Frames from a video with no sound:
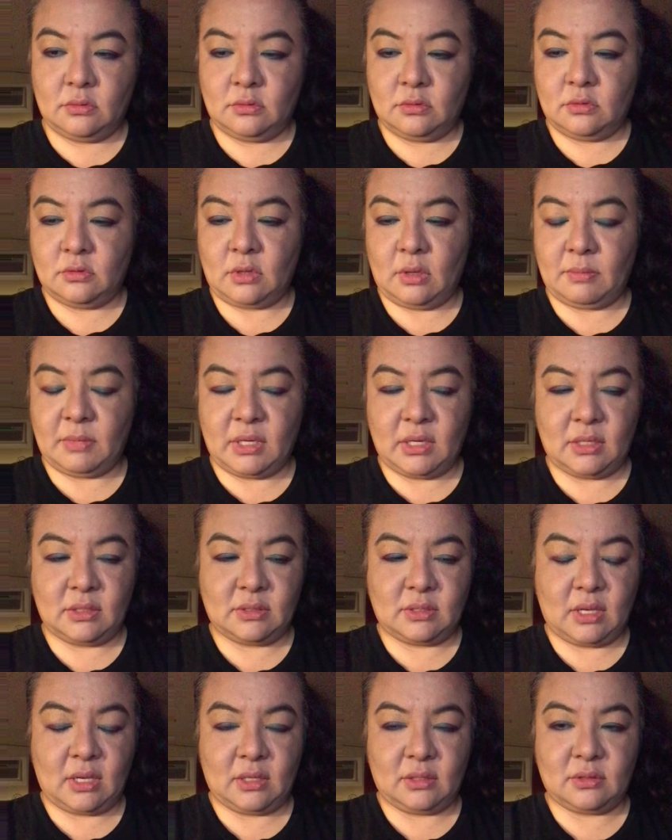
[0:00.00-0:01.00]
So I'm gonna
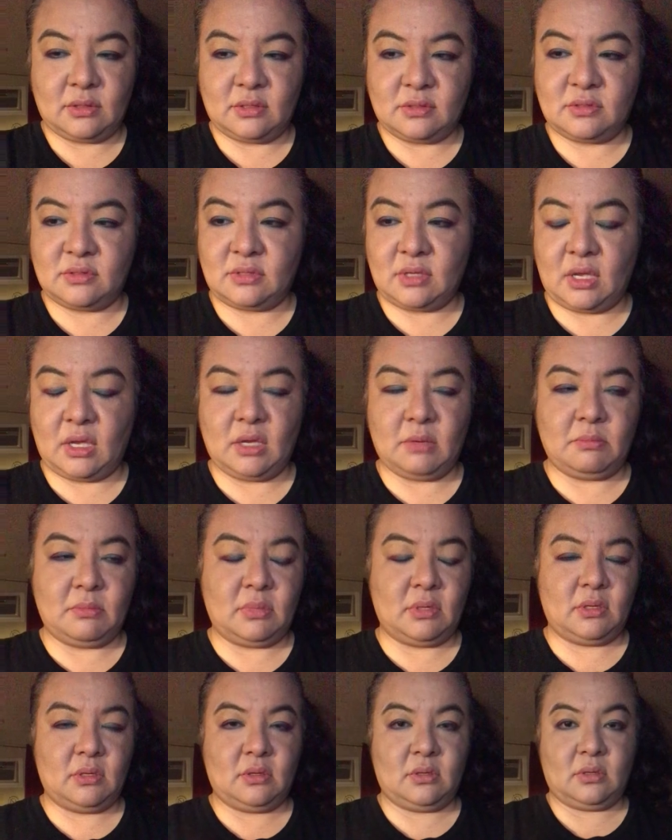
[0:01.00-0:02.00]
take this same
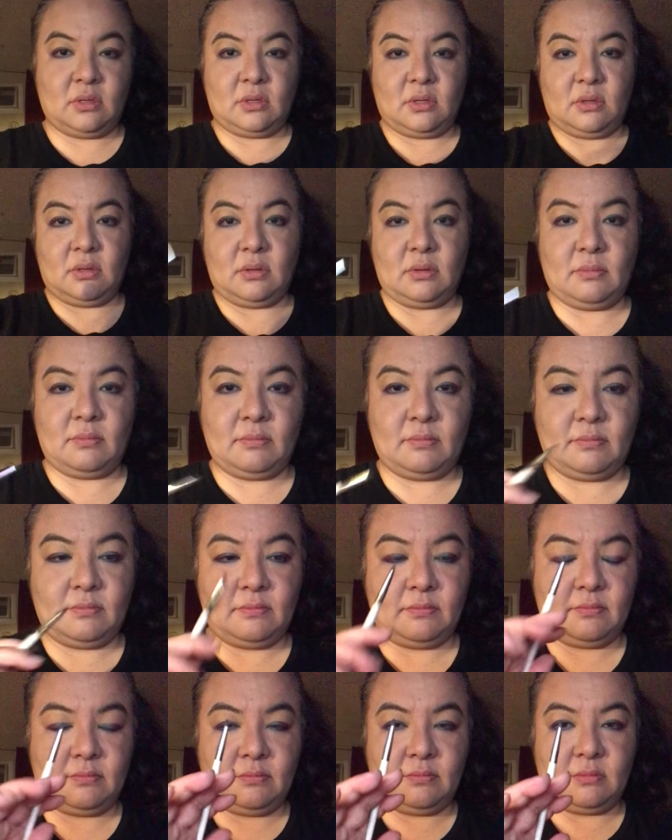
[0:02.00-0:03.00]

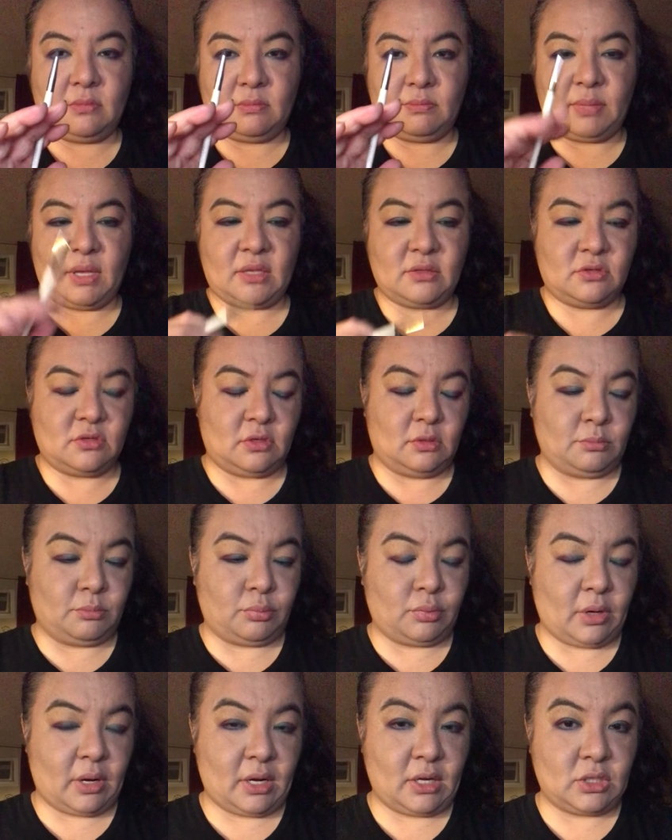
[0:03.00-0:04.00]
pencil
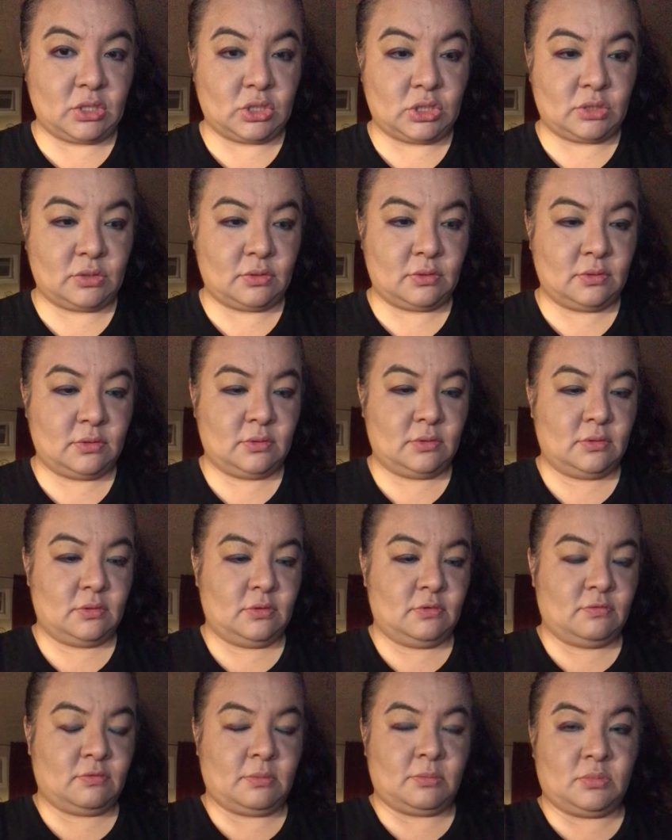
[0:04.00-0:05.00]
brush
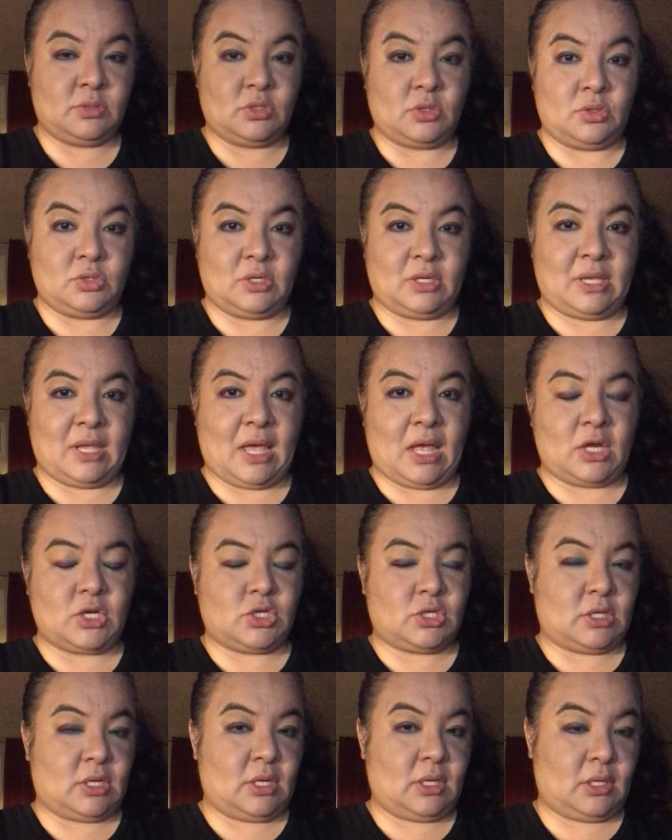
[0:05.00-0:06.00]
from Sona
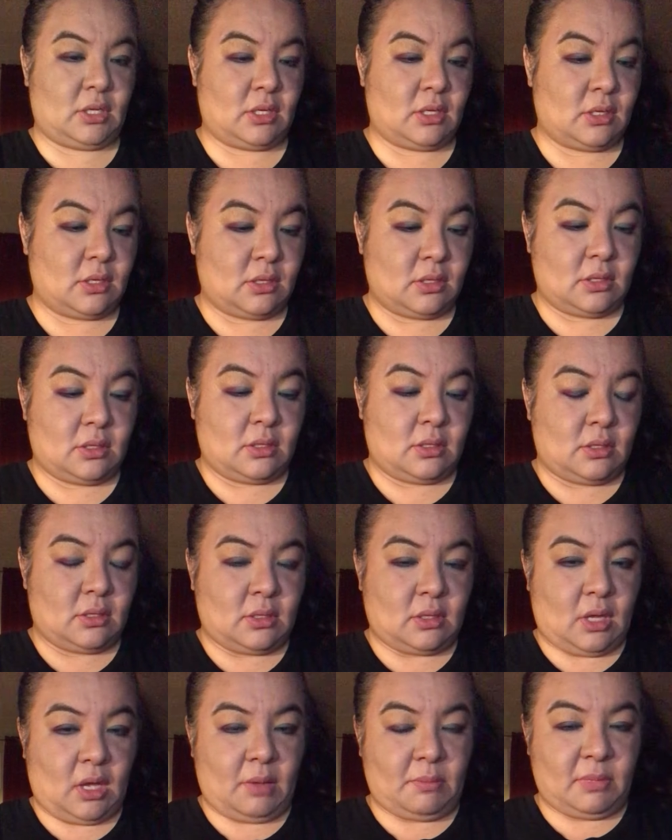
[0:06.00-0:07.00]
Kashek.
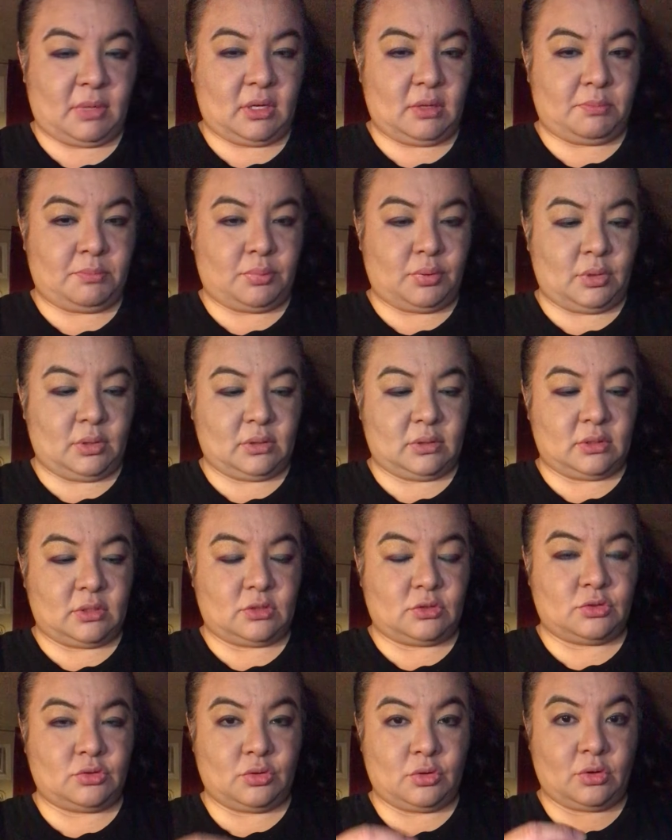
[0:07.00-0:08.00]
I'm gonna put the
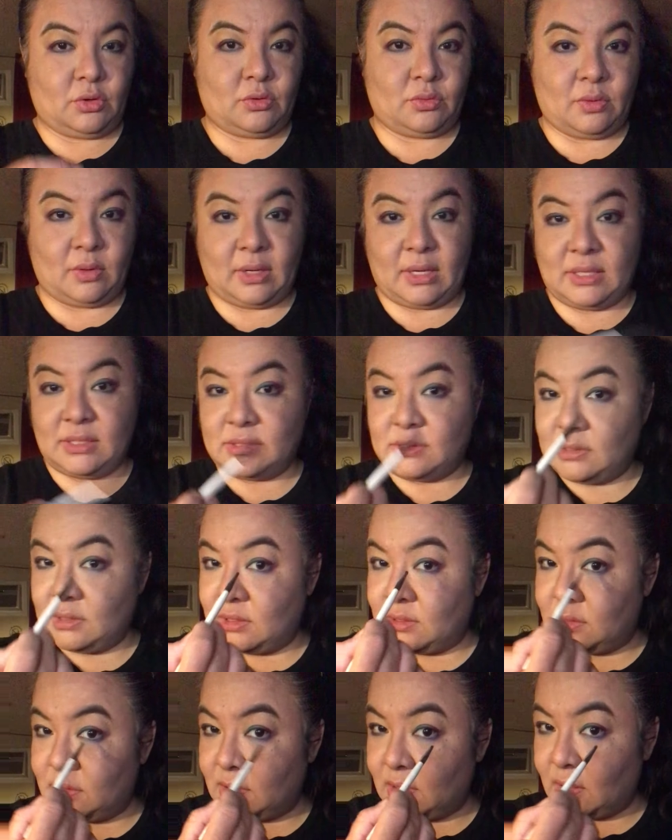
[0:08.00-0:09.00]
turquoise
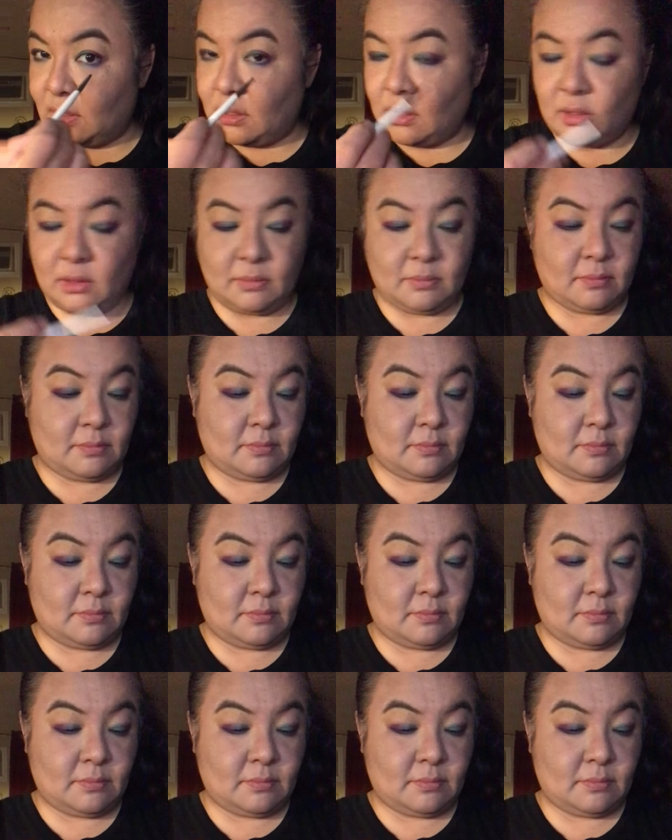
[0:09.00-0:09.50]
in the